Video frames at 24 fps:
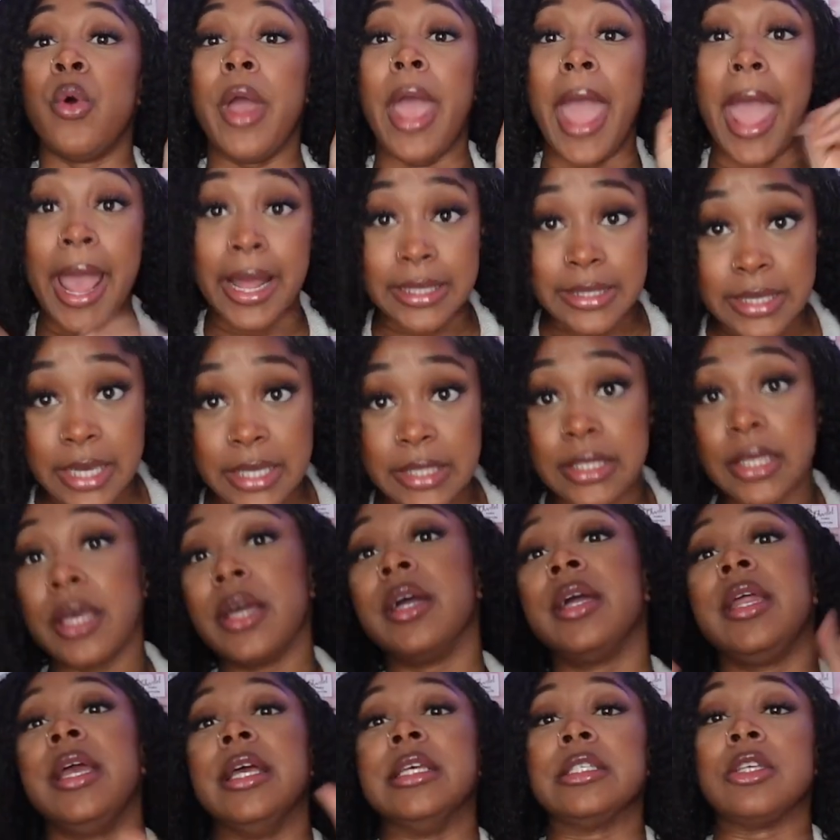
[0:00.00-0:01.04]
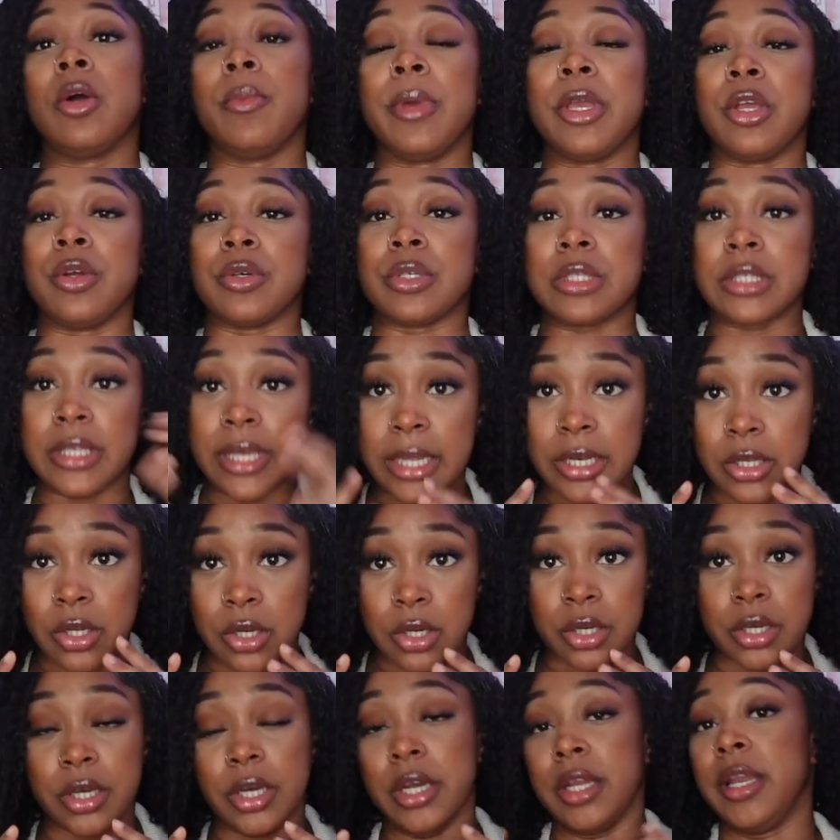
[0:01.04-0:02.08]
and taste good, it's gonna make your skin
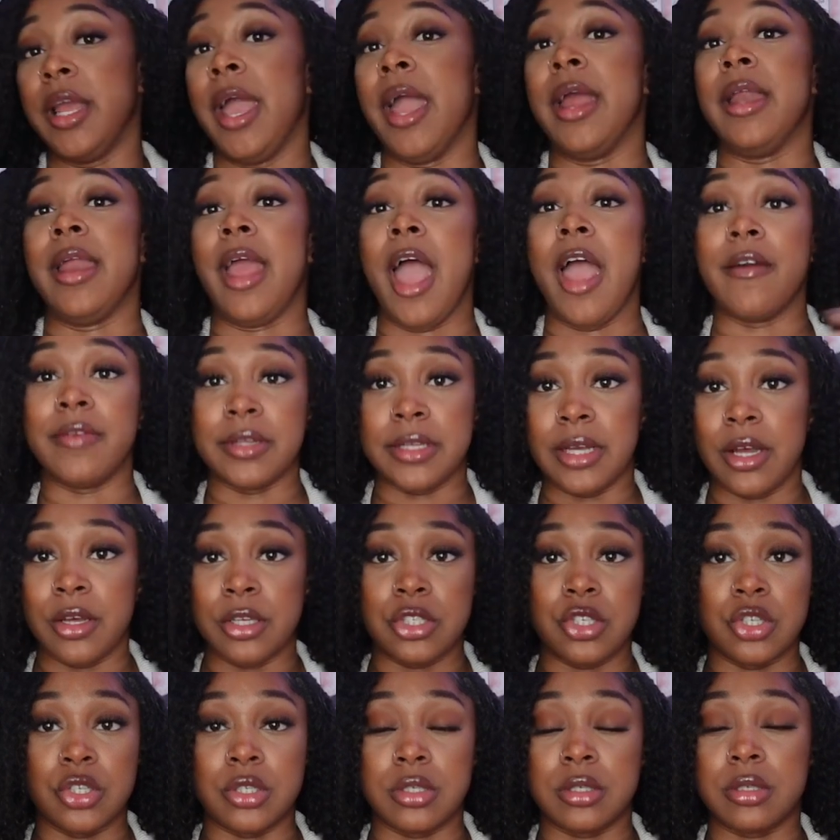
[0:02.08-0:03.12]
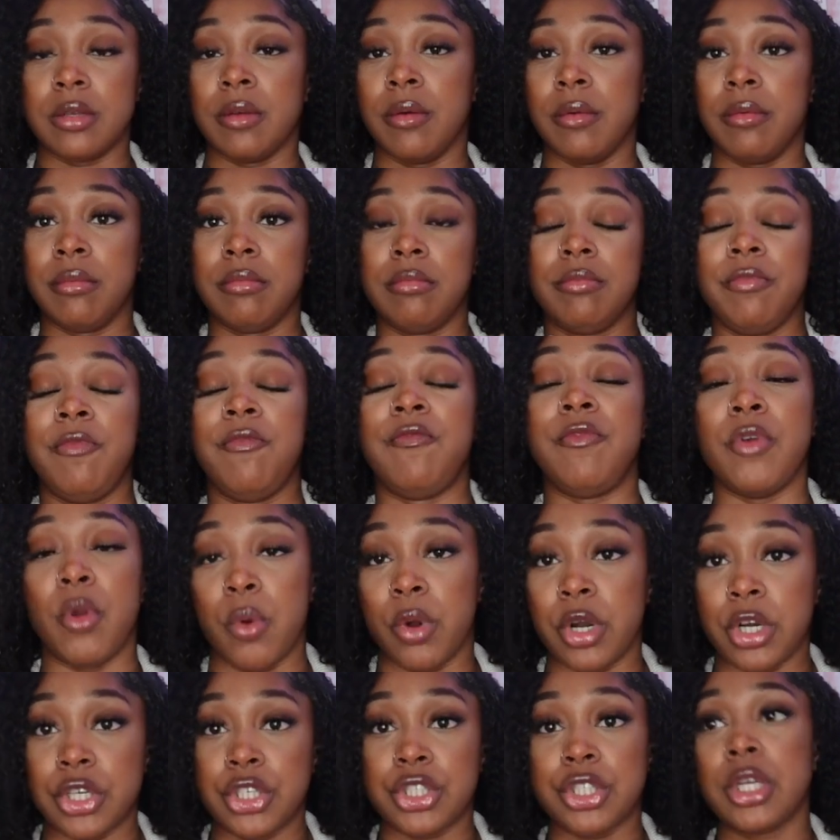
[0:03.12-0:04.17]
look good and everything else just
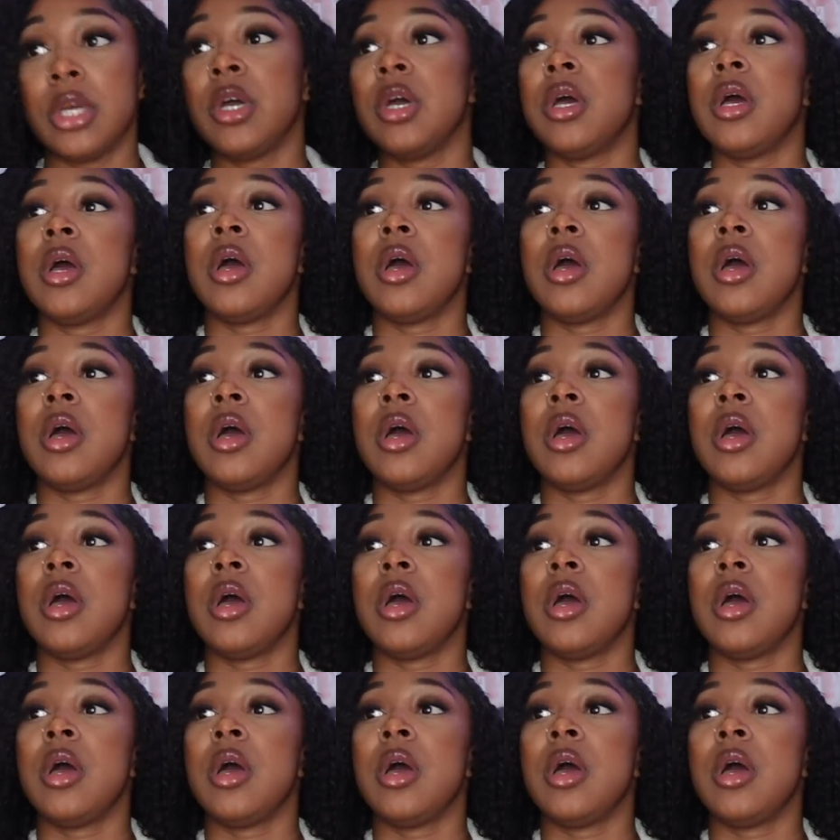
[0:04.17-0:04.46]
flourish.